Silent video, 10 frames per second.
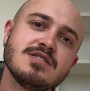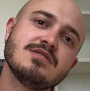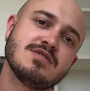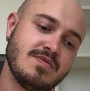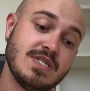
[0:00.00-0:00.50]

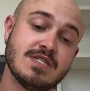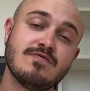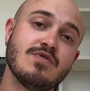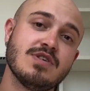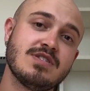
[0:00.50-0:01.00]
so this is
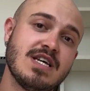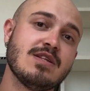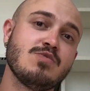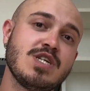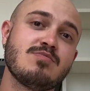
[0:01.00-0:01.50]
for the
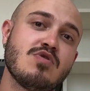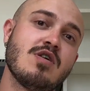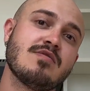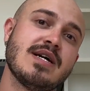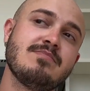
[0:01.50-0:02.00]
10-week
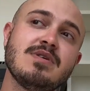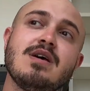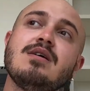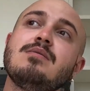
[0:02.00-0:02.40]
program,